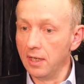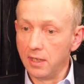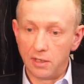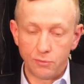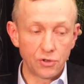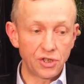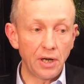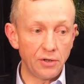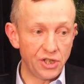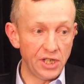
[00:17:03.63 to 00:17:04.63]
And of course,
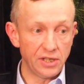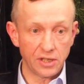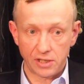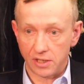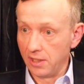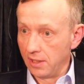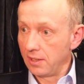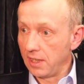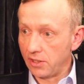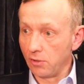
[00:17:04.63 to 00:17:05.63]
Jesus,
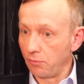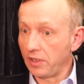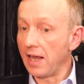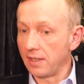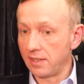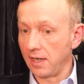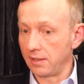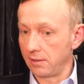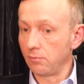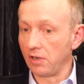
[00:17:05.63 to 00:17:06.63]
let's not forget, said,
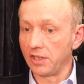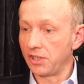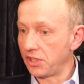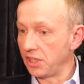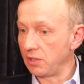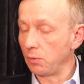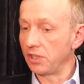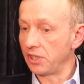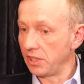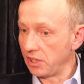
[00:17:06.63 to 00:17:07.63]
render to Caesar what is
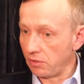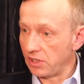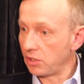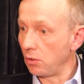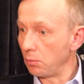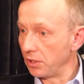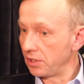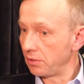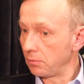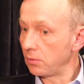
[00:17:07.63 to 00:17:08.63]
Caesar's, render to God what
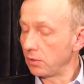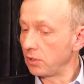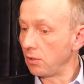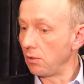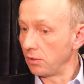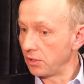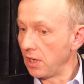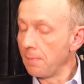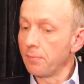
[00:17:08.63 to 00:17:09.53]
is God's.